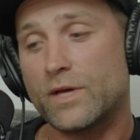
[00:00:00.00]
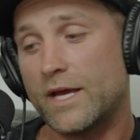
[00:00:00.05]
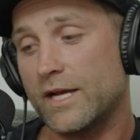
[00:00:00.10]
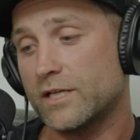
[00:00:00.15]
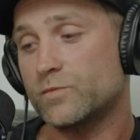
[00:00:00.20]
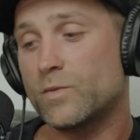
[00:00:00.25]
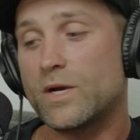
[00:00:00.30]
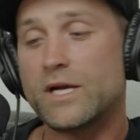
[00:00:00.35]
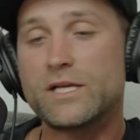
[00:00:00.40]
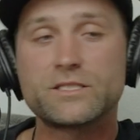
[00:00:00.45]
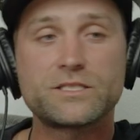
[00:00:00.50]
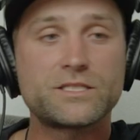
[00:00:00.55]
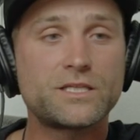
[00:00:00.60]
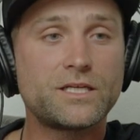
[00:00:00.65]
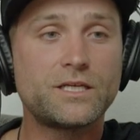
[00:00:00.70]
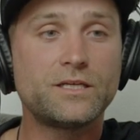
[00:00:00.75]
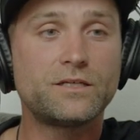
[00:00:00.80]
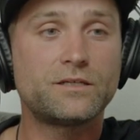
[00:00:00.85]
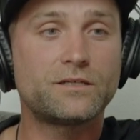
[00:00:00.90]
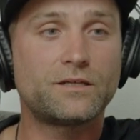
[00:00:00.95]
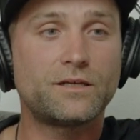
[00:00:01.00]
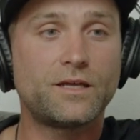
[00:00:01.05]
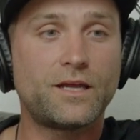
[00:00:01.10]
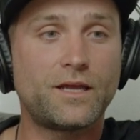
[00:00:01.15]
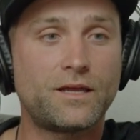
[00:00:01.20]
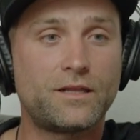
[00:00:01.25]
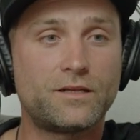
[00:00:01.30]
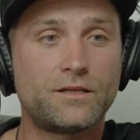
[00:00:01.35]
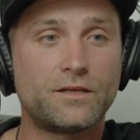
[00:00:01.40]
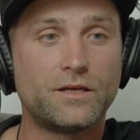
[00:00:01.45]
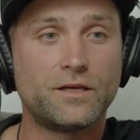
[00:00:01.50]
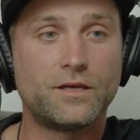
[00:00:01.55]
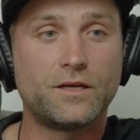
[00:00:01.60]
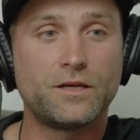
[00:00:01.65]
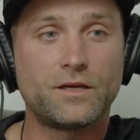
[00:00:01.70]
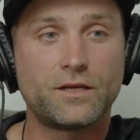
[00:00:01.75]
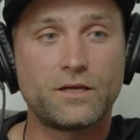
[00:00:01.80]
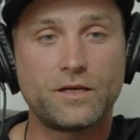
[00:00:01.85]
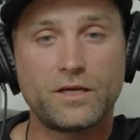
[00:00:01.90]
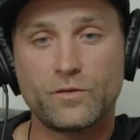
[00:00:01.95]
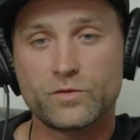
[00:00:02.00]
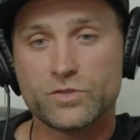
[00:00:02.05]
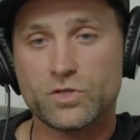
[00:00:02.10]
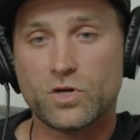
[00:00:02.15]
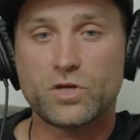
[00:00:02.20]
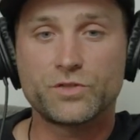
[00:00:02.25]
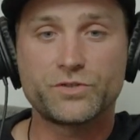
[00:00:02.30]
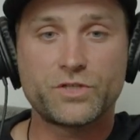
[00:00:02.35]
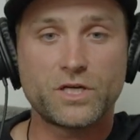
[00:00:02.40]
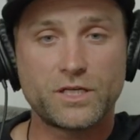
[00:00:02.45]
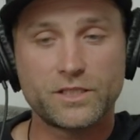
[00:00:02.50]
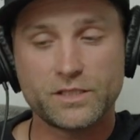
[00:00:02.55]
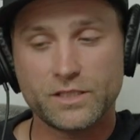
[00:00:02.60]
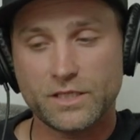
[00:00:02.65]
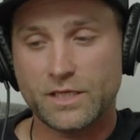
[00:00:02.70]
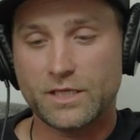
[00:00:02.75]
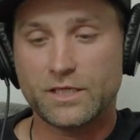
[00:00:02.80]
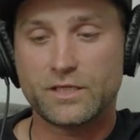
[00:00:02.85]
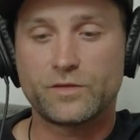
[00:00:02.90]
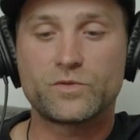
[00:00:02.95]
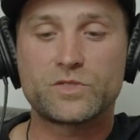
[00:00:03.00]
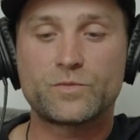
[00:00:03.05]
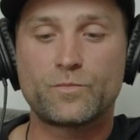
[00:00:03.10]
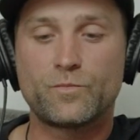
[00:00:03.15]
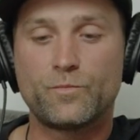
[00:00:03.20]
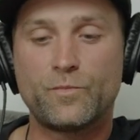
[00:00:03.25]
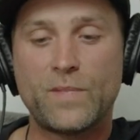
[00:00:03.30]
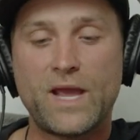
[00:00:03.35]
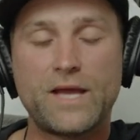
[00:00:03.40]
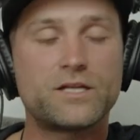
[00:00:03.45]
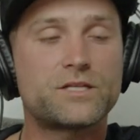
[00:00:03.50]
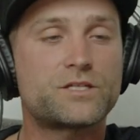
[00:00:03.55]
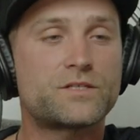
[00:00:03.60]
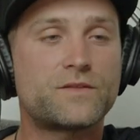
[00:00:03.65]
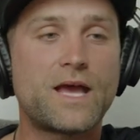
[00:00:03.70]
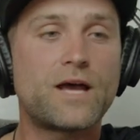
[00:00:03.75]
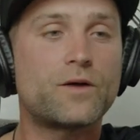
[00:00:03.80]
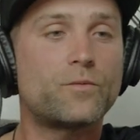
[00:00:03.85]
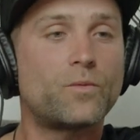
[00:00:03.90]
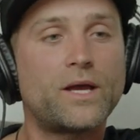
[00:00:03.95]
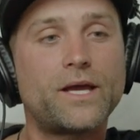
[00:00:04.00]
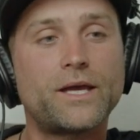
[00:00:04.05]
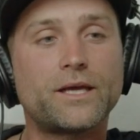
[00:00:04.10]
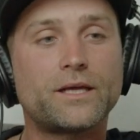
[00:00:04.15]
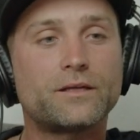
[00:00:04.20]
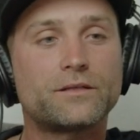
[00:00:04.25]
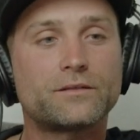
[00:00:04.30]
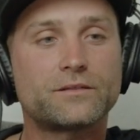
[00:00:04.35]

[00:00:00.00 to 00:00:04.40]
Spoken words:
X, Y, and Z. And it was all done and it was managed that way.